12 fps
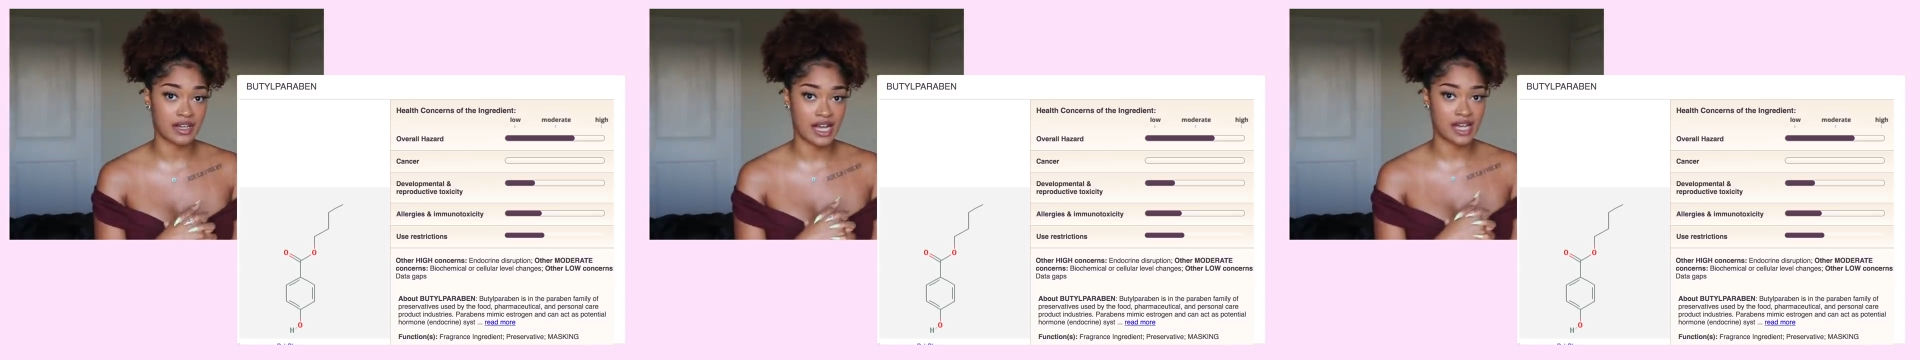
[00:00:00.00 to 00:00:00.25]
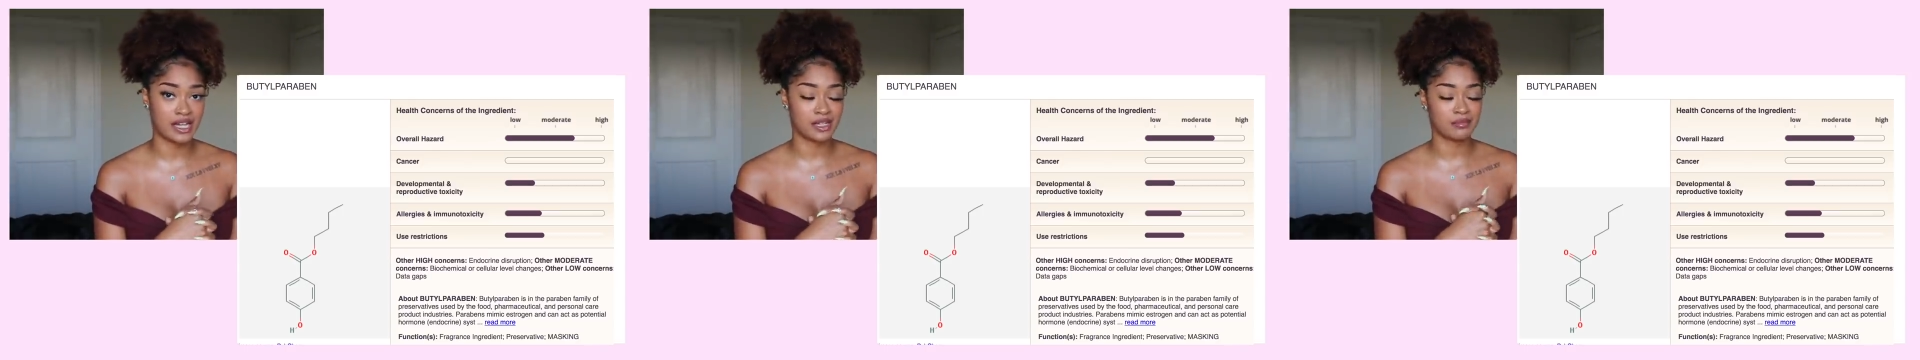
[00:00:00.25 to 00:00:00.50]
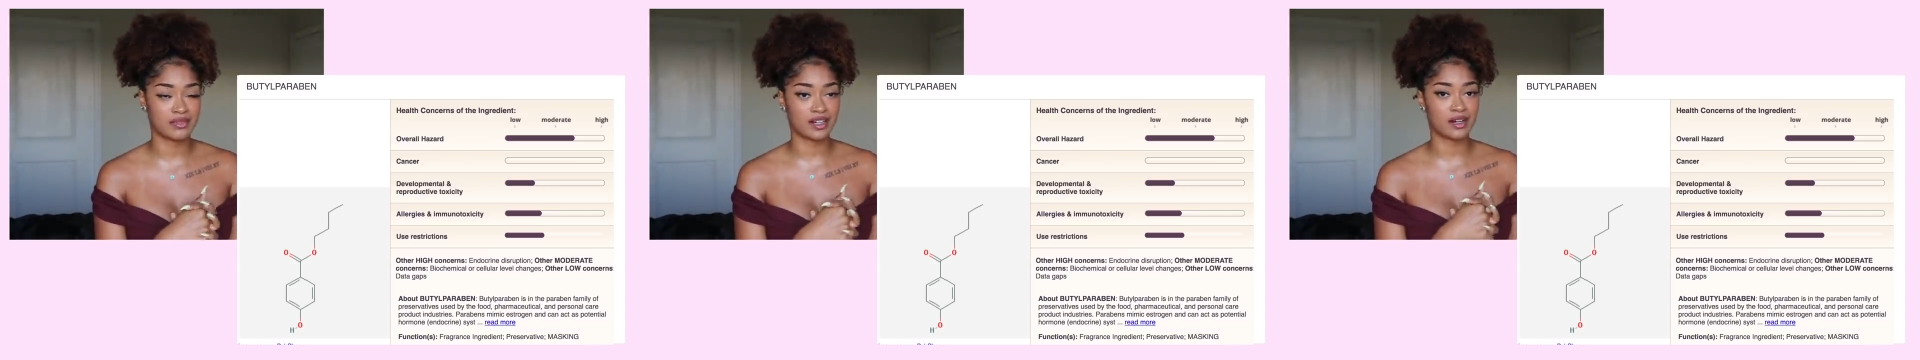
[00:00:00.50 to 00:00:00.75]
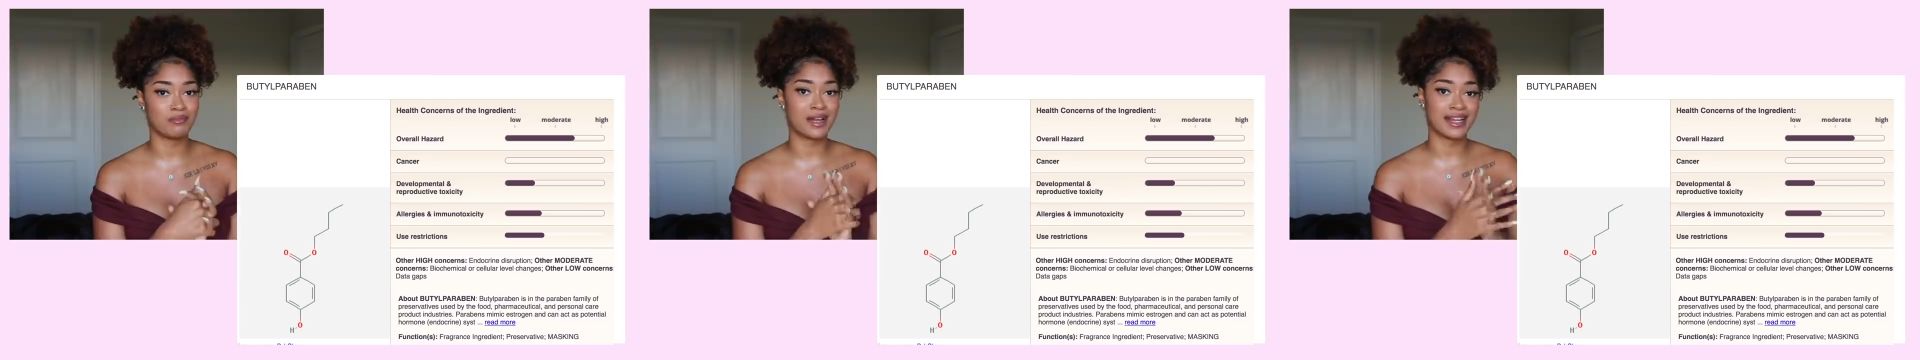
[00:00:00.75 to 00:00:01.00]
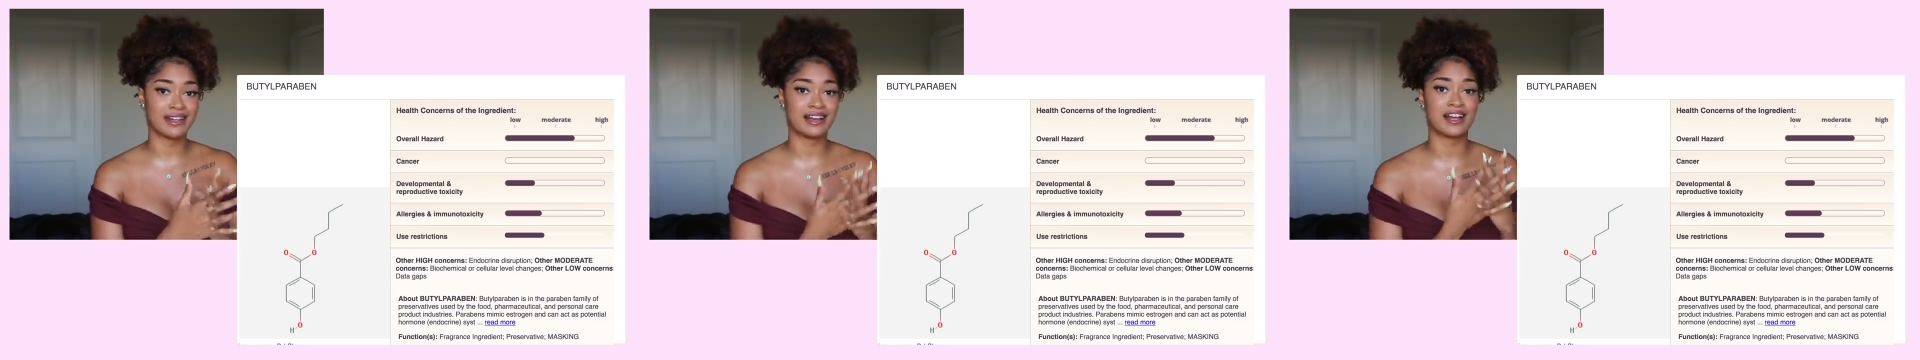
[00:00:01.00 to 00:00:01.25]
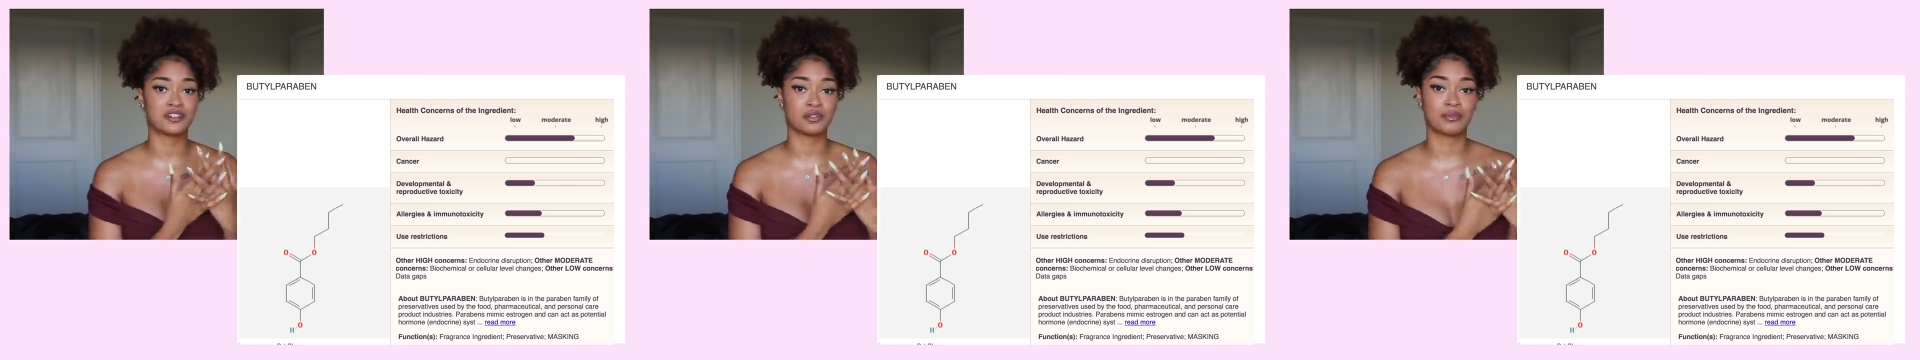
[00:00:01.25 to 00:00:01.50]
Um, there are many
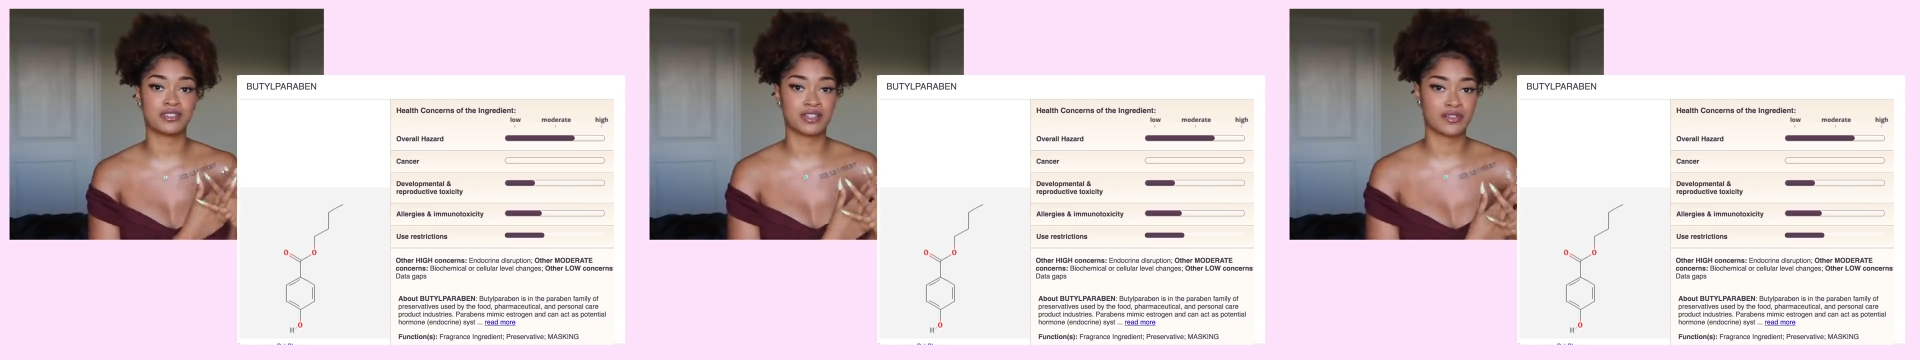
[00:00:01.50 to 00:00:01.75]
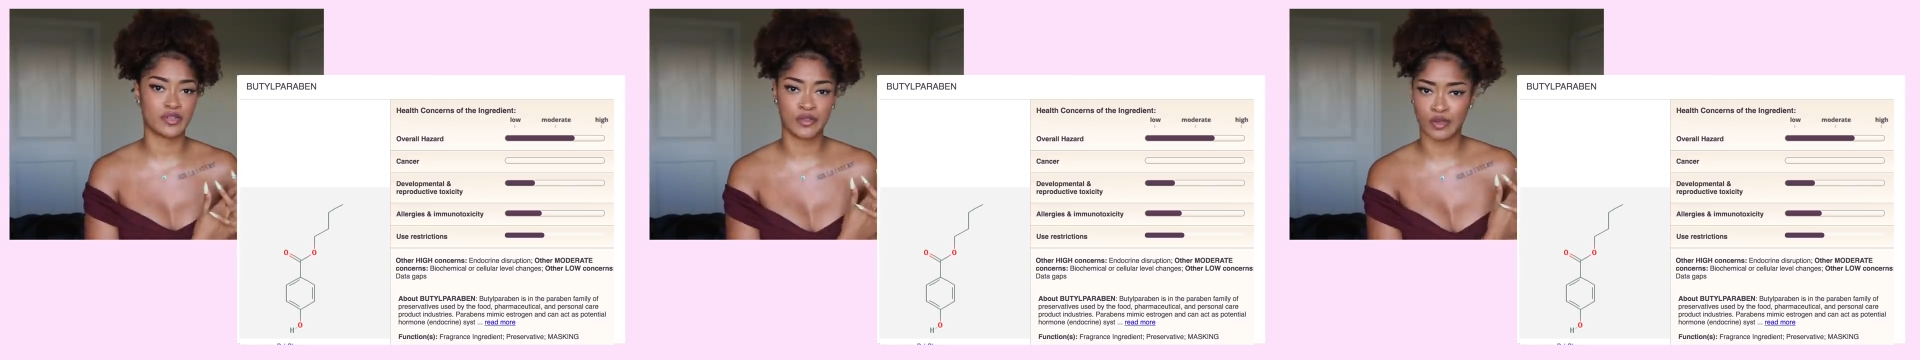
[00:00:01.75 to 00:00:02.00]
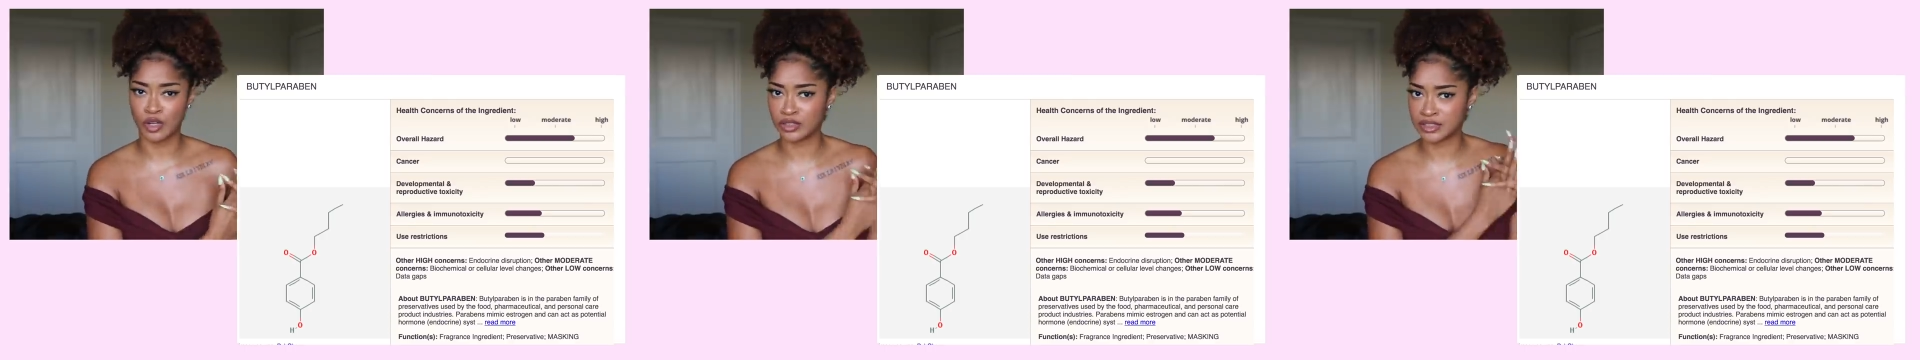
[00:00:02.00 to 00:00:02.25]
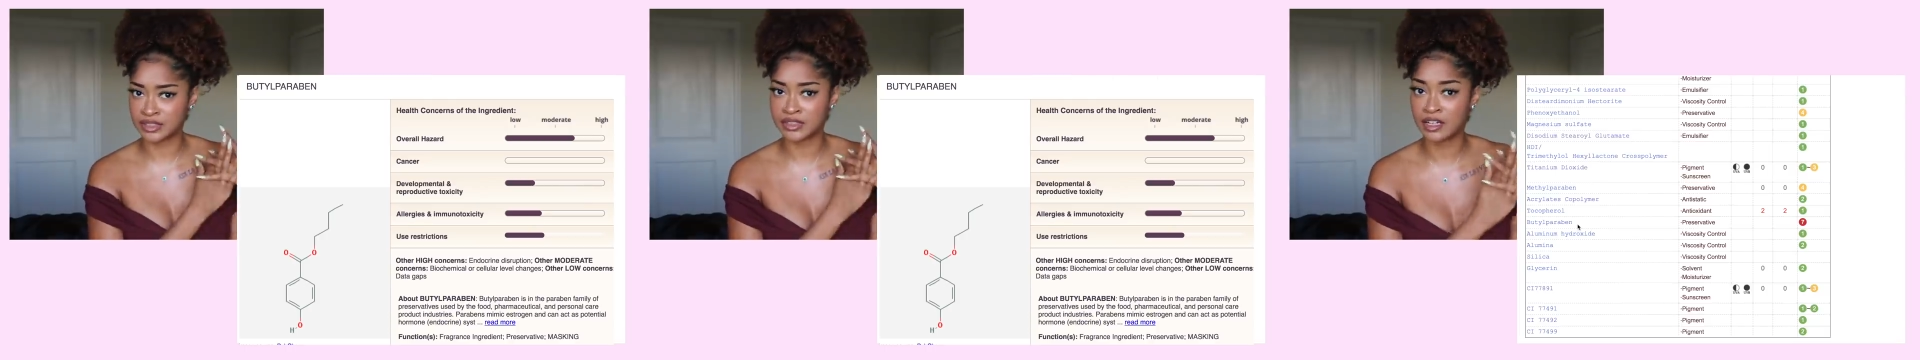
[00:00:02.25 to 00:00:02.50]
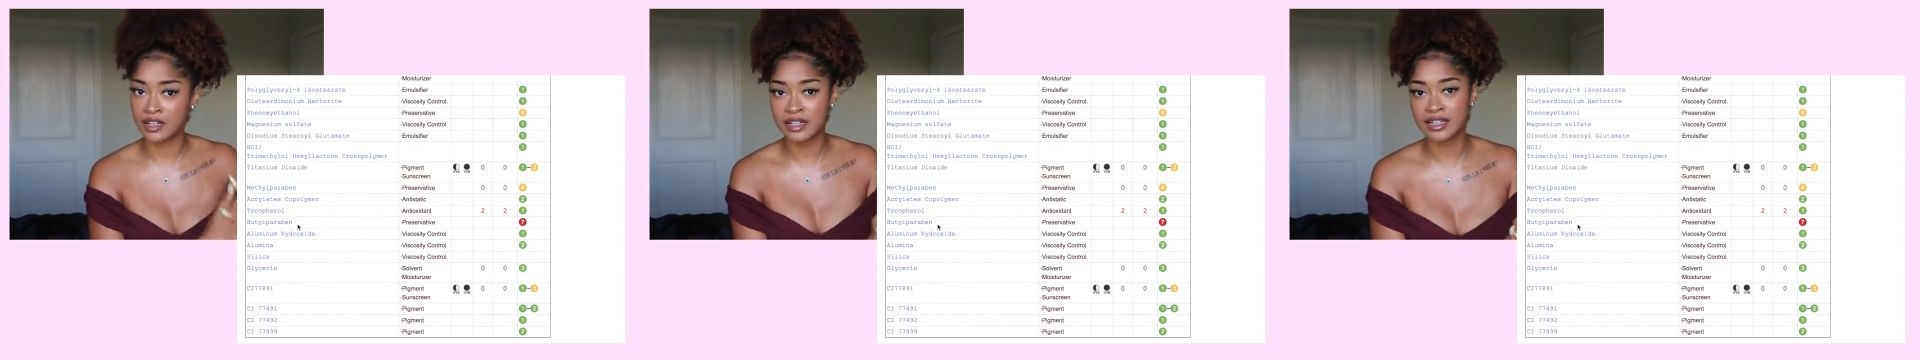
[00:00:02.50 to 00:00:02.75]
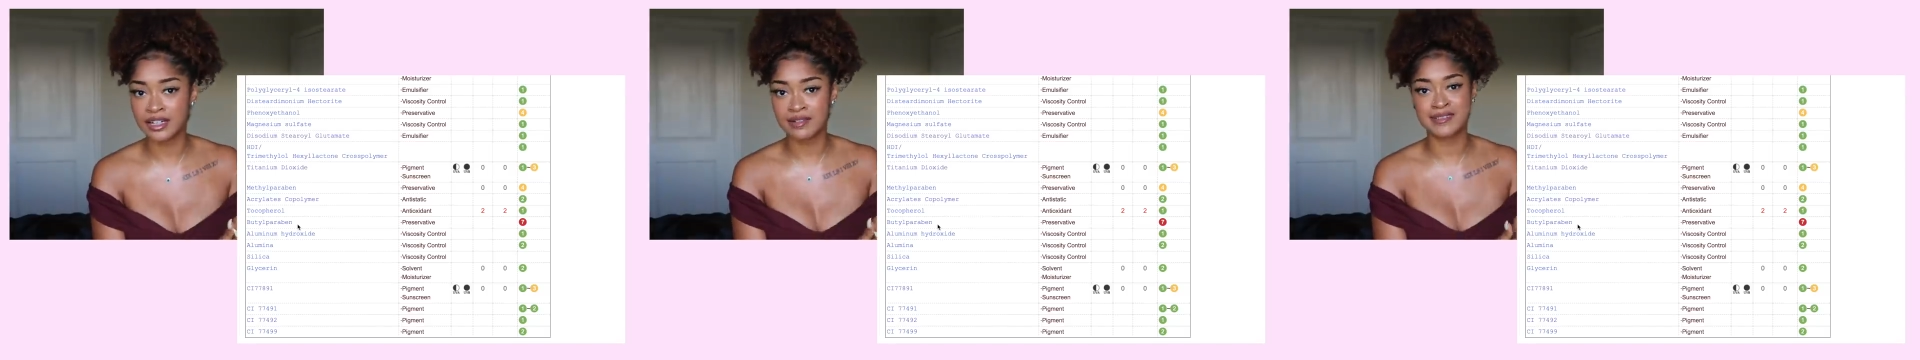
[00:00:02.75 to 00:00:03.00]
natural preservative
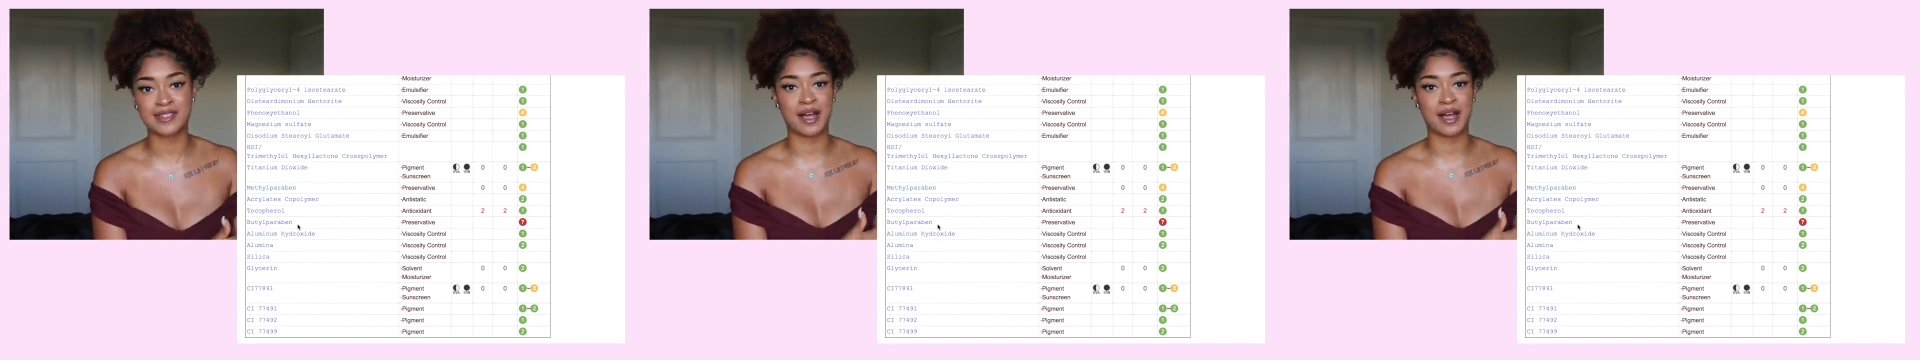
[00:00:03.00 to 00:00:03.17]
alternatives,